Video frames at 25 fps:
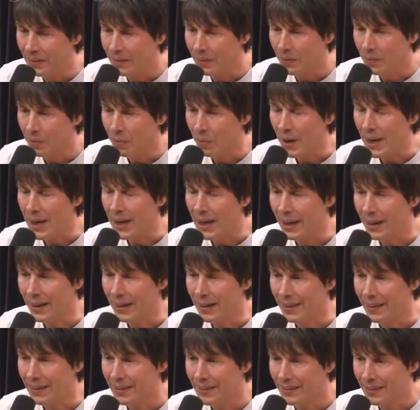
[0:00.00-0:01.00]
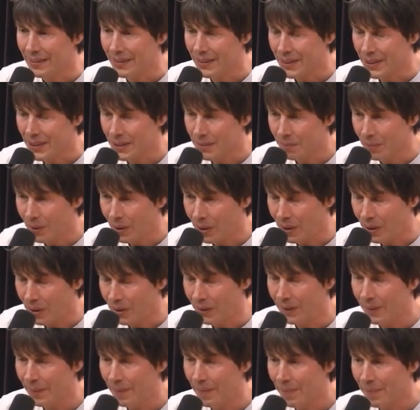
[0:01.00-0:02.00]
we are
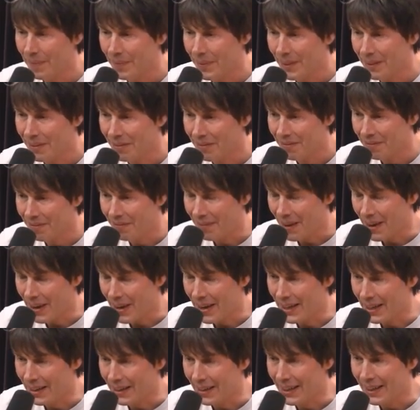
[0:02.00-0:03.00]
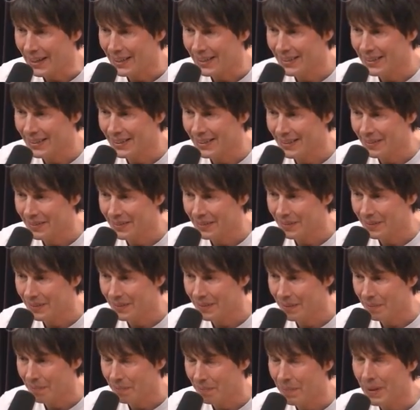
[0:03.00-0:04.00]
small, finite
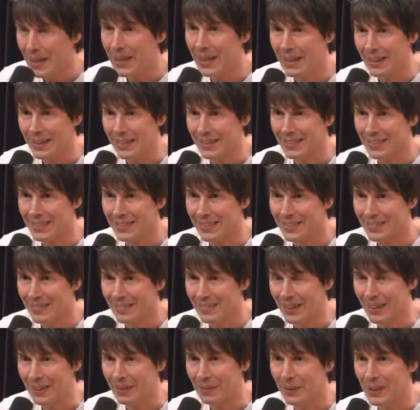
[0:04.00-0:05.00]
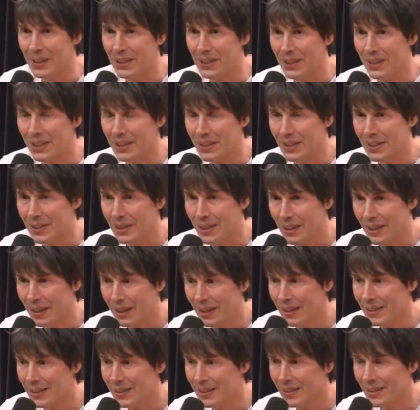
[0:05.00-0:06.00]
beings, right, which are just
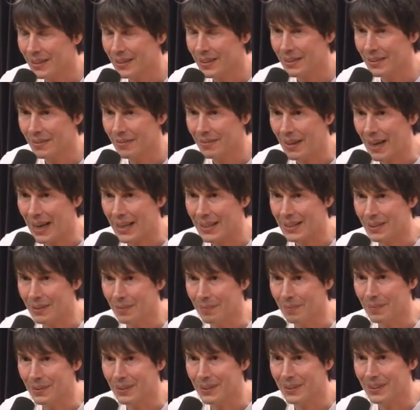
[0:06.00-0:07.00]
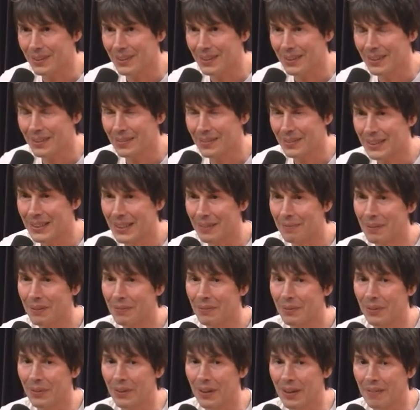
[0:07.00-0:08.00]
clusters of atoms, as we said
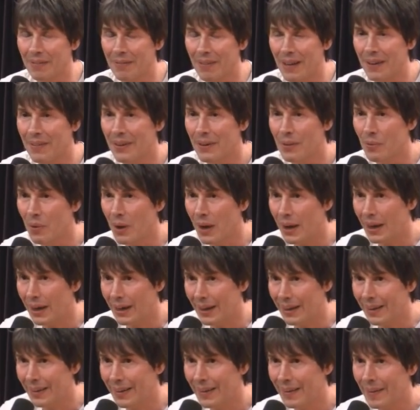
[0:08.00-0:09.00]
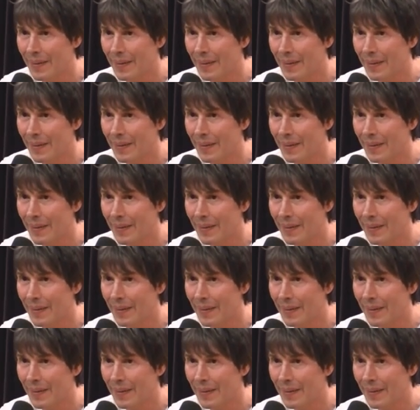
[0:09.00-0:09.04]
before, that are very rare,